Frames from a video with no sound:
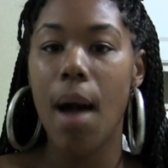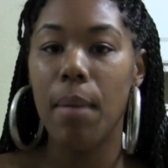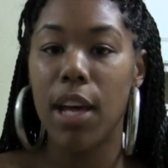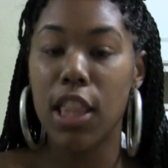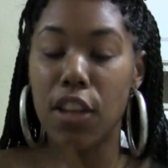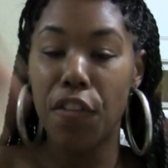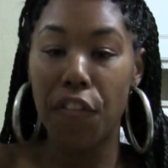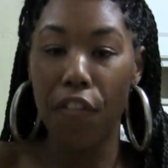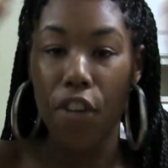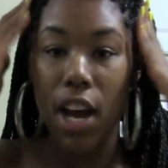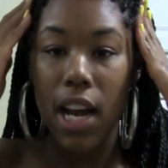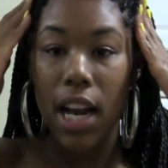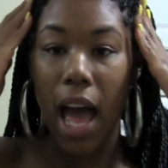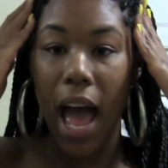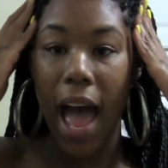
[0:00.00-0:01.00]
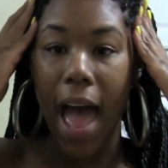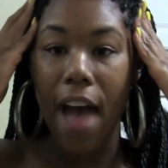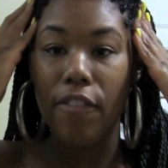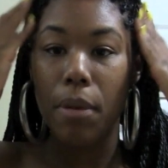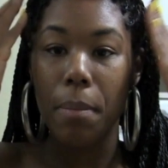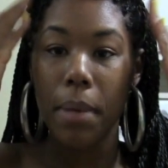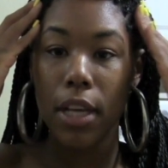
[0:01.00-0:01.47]
In the front I
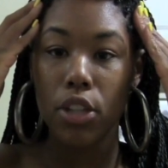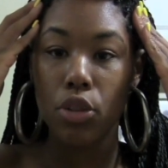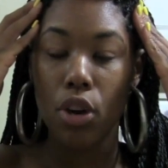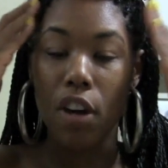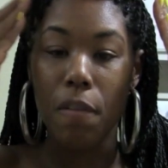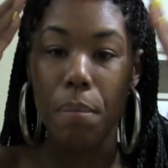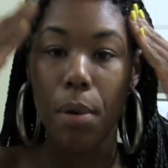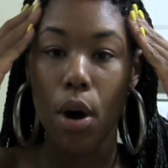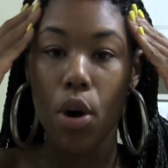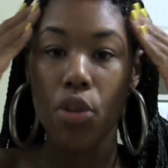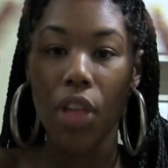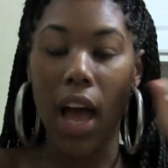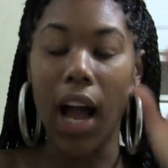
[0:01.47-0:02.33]
have a mixture of both.